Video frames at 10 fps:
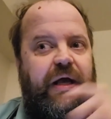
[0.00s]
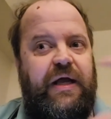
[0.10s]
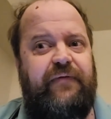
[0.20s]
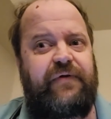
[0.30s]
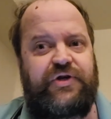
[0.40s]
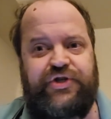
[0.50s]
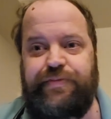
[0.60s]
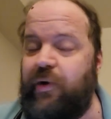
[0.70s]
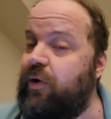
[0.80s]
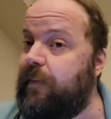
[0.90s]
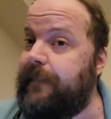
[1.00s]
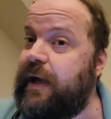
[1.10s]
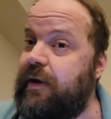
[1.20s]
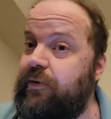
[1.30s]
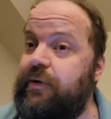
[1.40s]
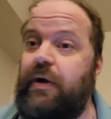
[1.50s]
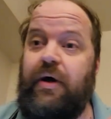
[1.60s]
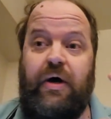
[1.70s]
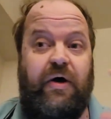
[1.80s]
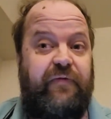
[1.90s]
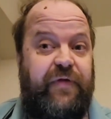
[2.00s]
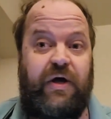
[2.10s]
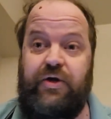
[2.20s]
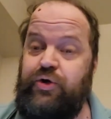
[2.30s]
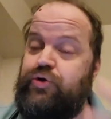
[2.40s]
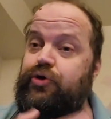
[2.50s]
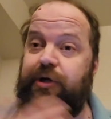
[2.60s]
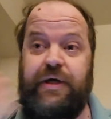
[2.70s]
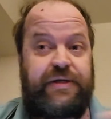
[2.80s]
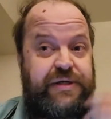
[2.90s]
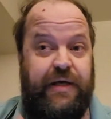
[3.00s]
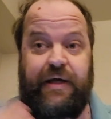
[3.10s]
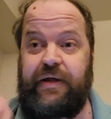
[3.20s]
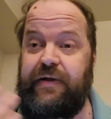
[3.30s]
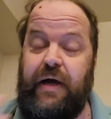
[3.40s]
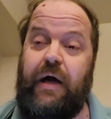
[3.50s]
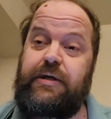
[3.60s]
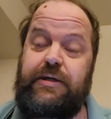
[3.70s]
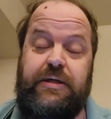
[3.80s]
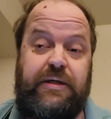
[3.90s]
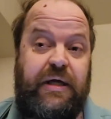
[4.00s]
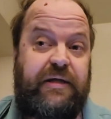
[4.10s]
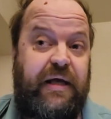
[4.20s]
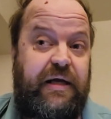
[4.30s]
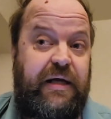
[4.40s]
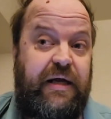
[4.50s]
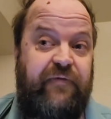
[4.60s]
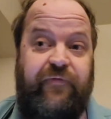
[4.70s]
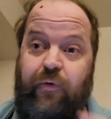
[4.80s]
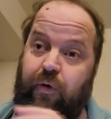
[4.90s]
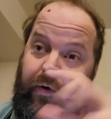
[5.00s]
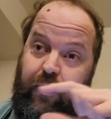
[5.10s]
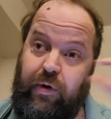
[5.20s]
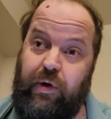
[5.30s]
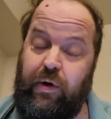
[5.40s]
even a small amount of the nutrients and the oxygen that they need for